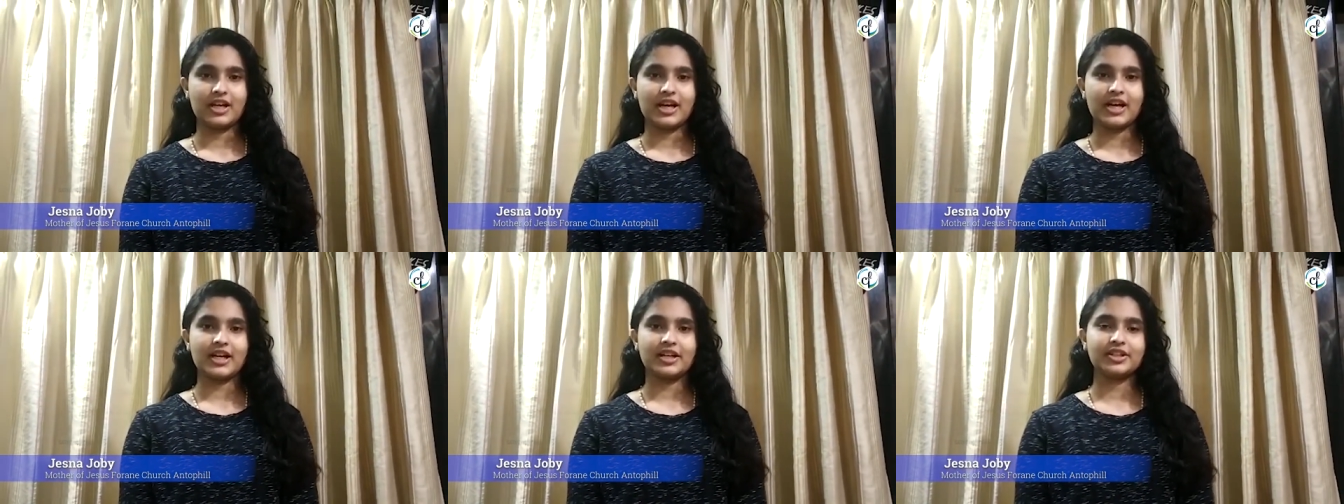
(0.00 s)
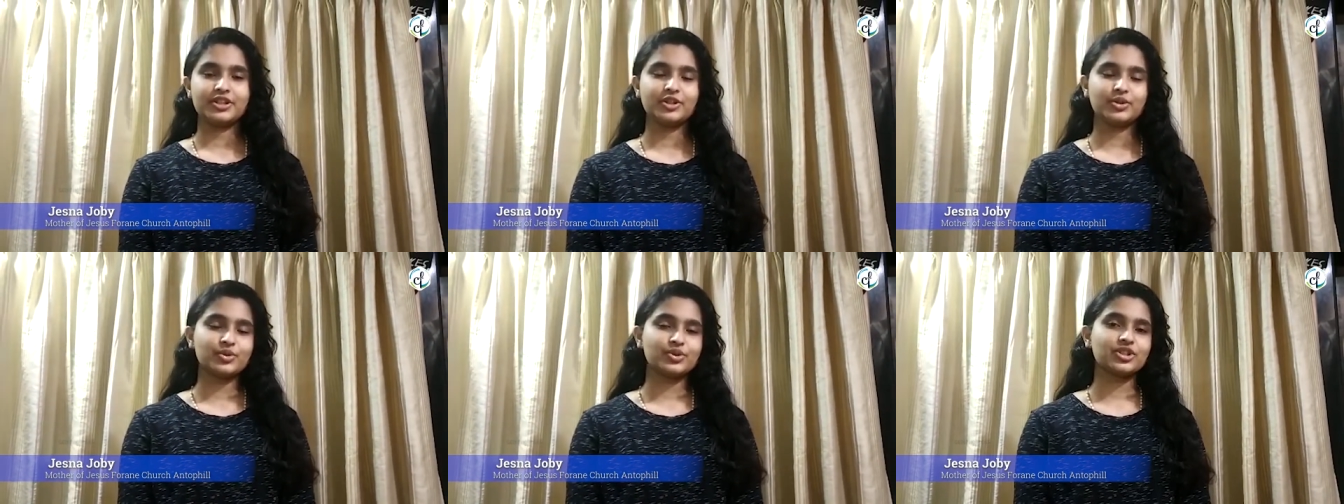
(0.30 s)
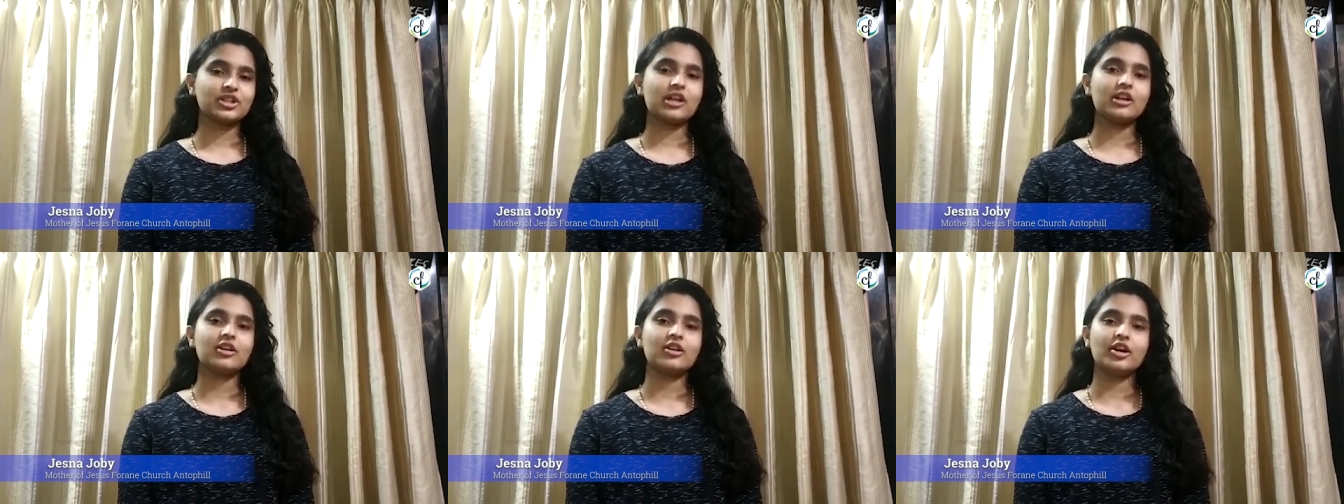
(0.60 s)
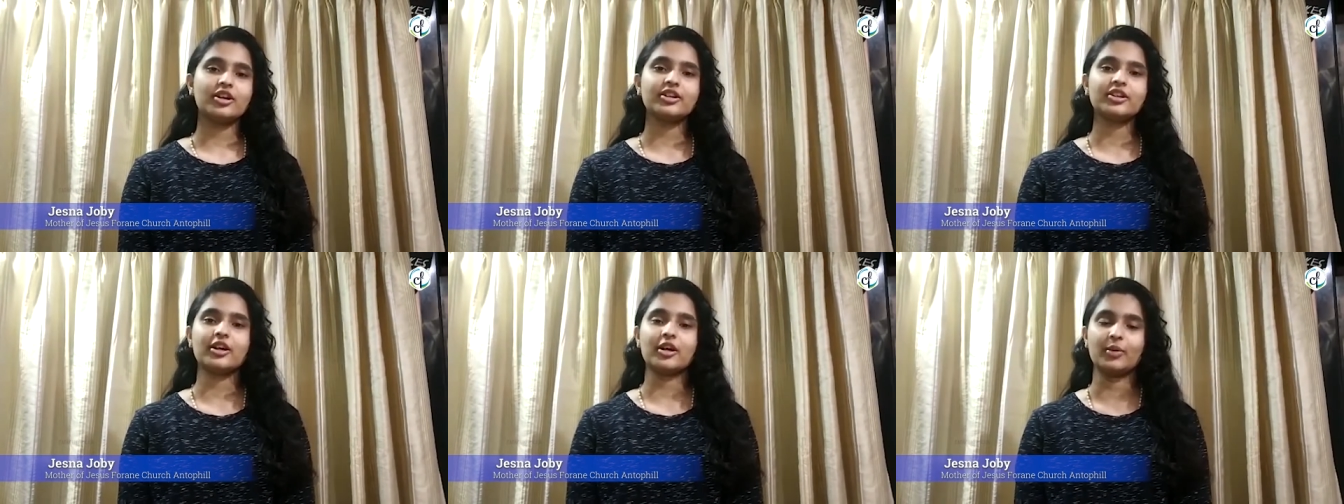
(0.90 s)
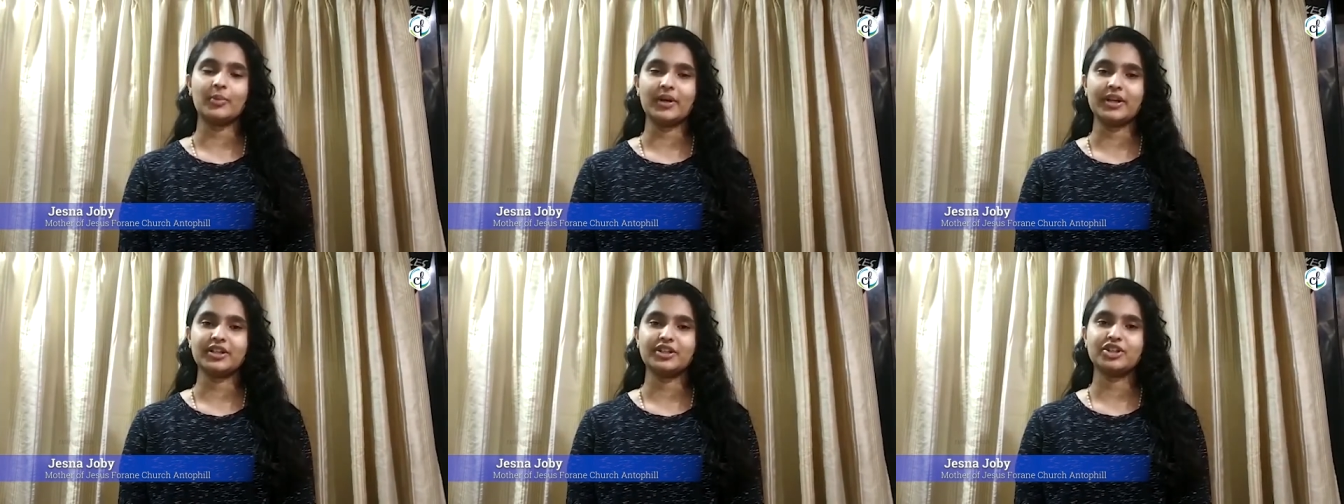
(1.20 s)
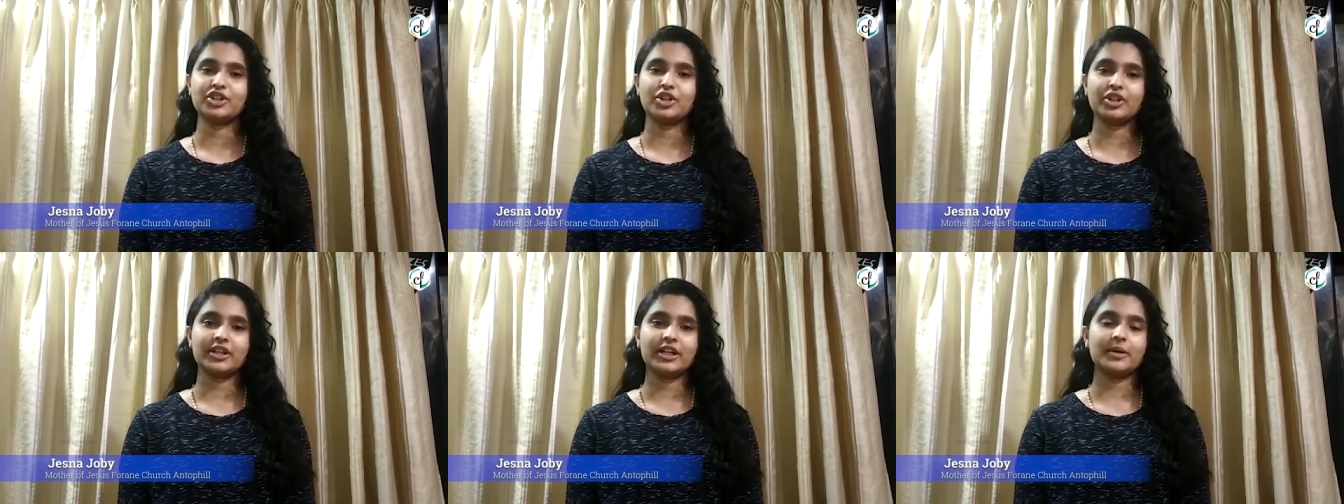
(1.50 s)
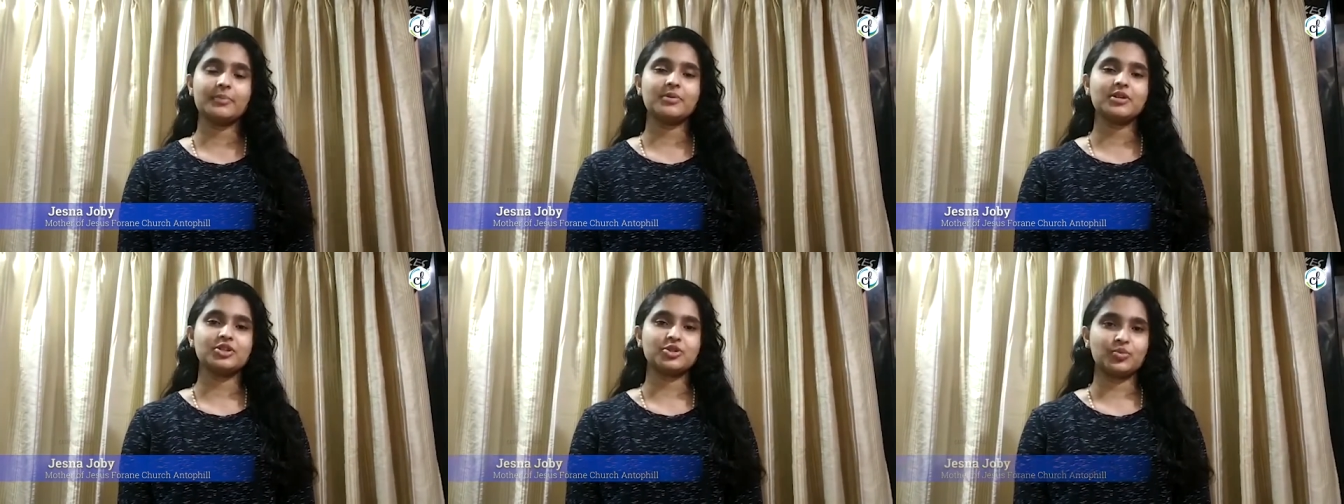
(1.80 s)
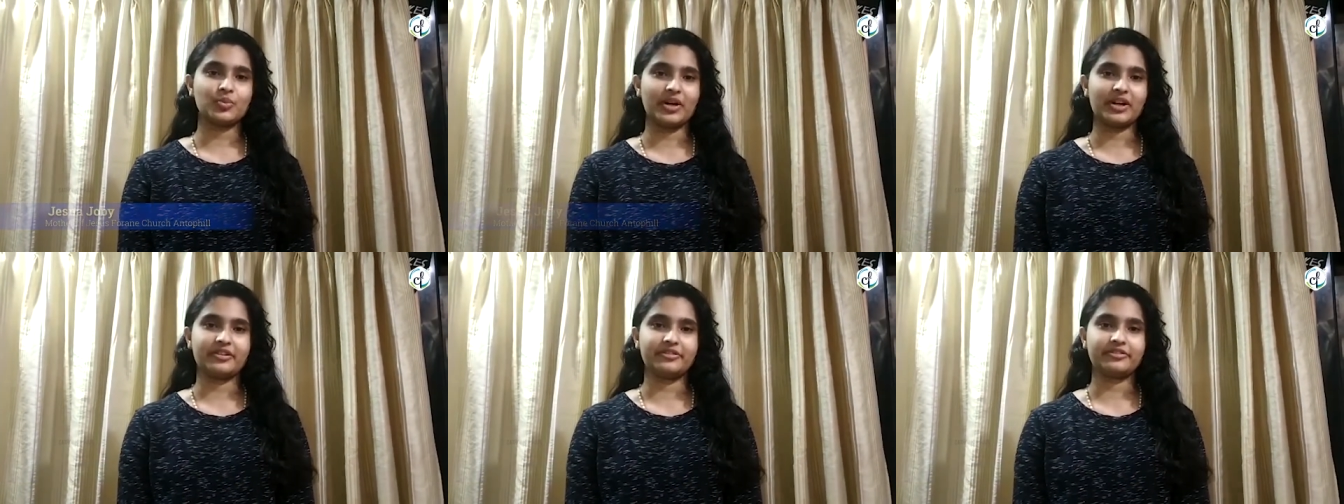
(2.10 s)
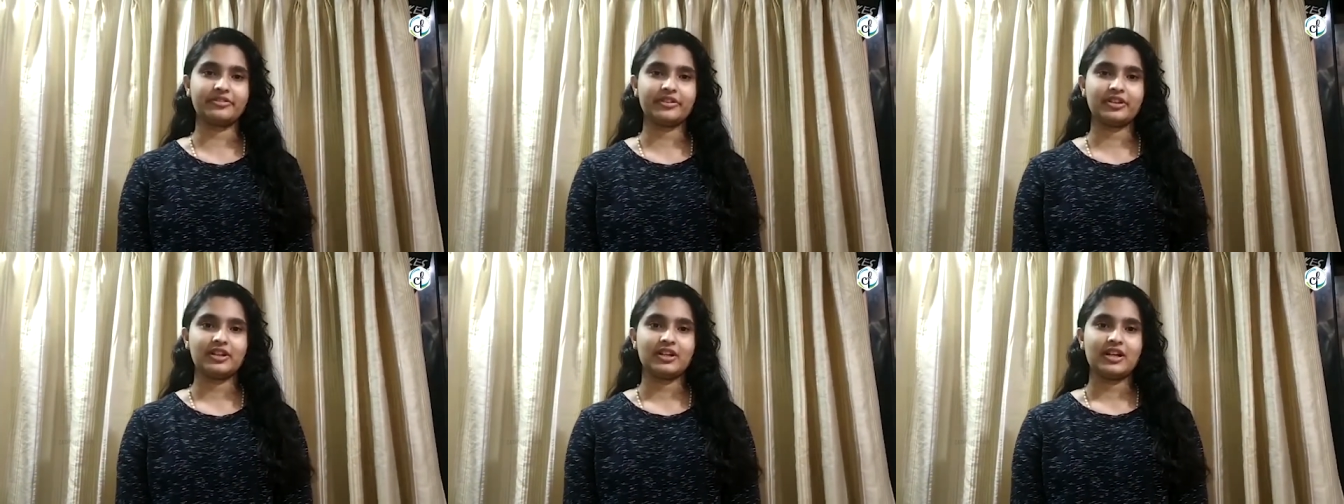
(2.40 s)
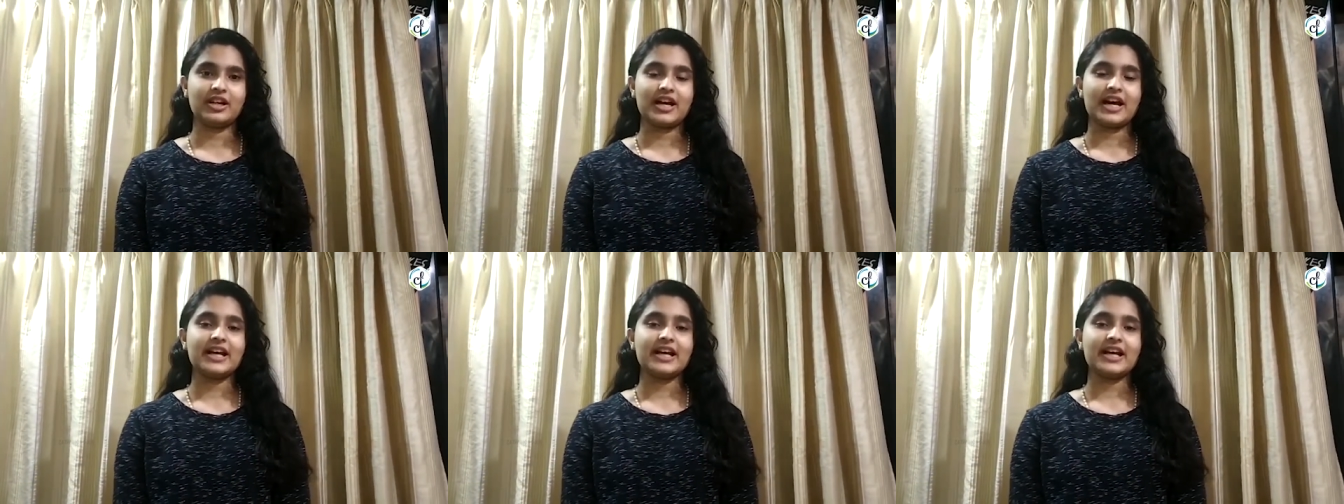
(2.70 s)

and you shall not covet your neighbor's wife